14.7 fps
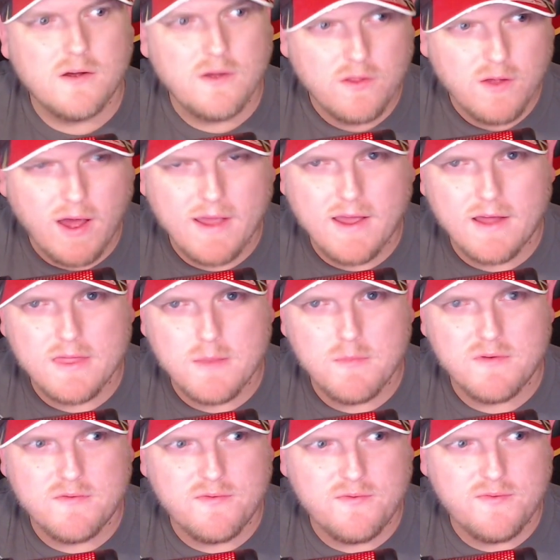I got them
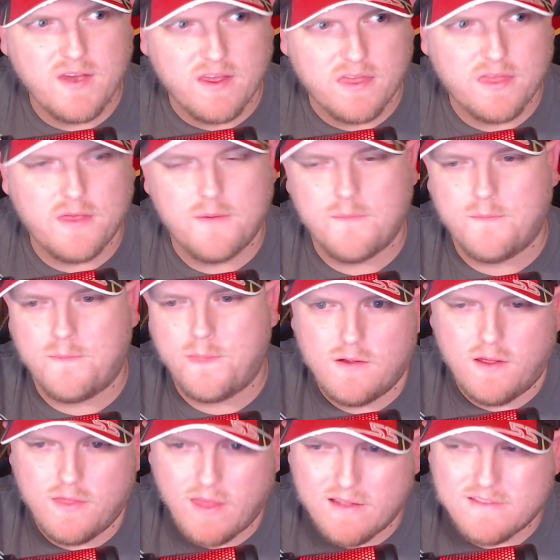in 5th.
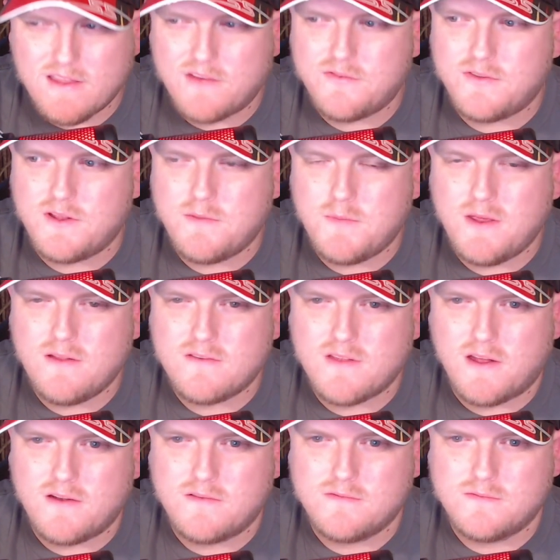And that definitely means
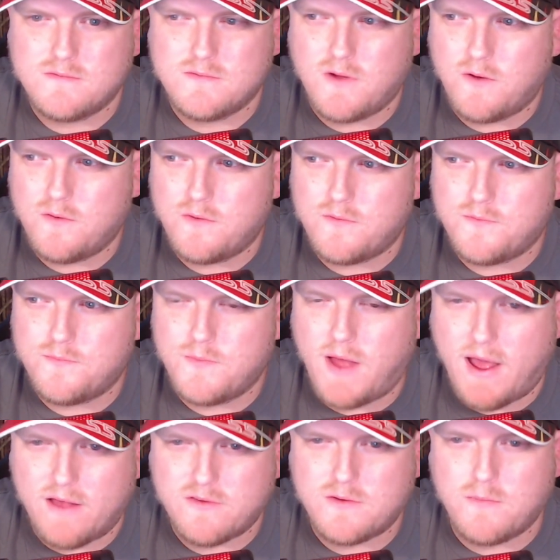then
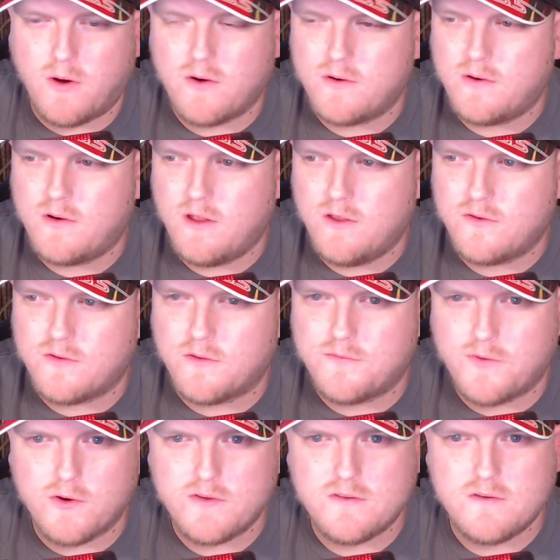Aston Martin is the
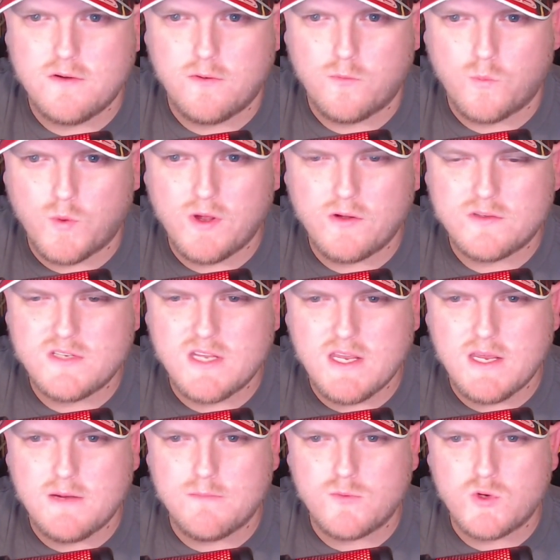first real
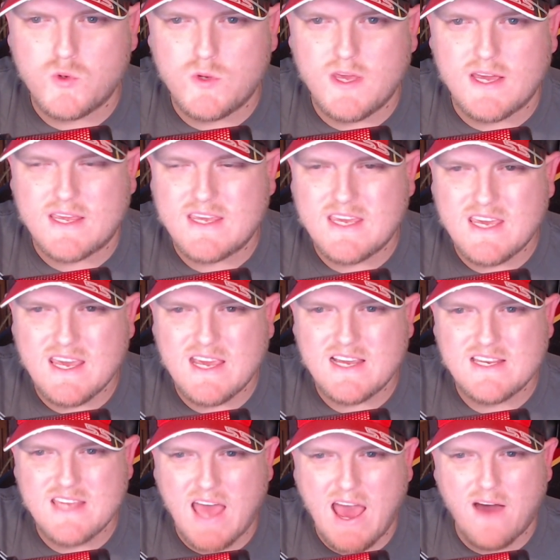team to get
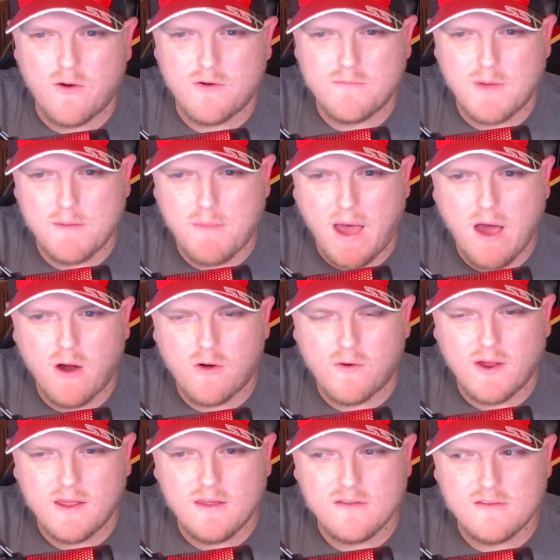kicked out of my power
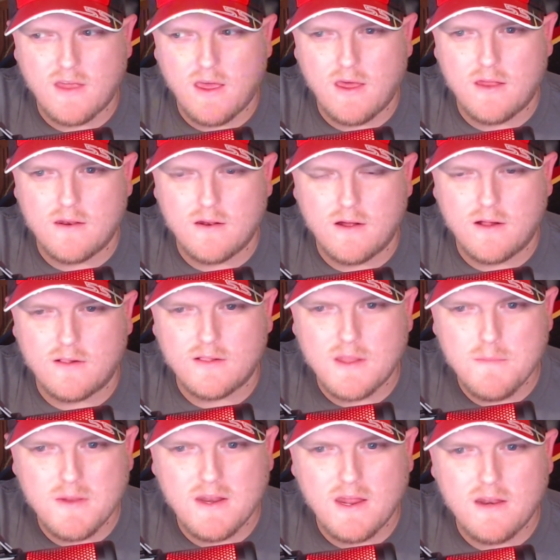rankings and
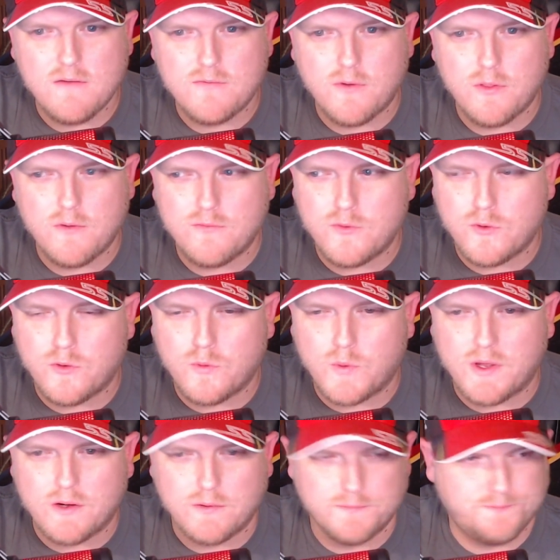eliminated from the Voodoo
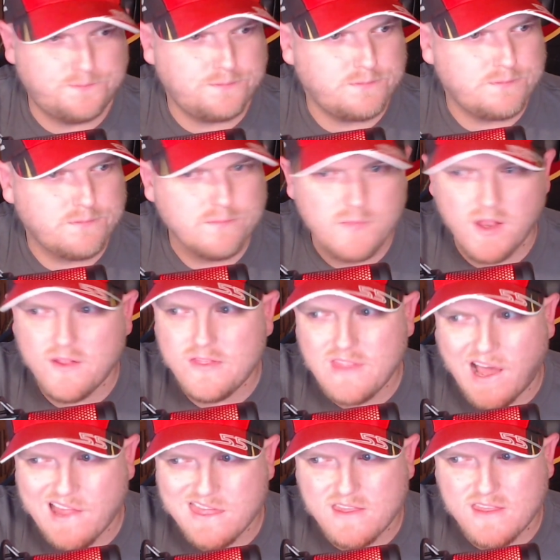Wheel.
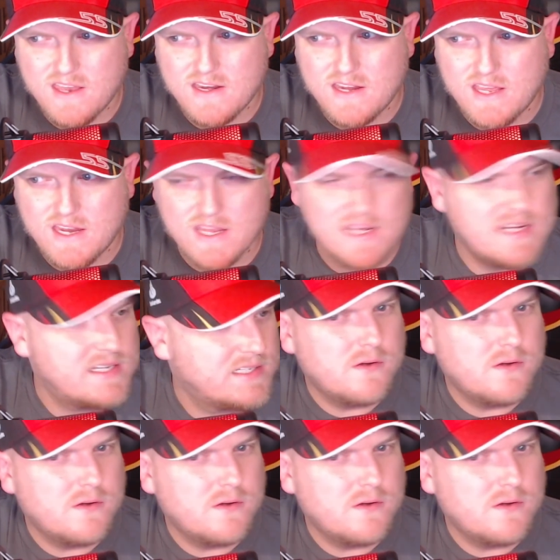Not that they need it.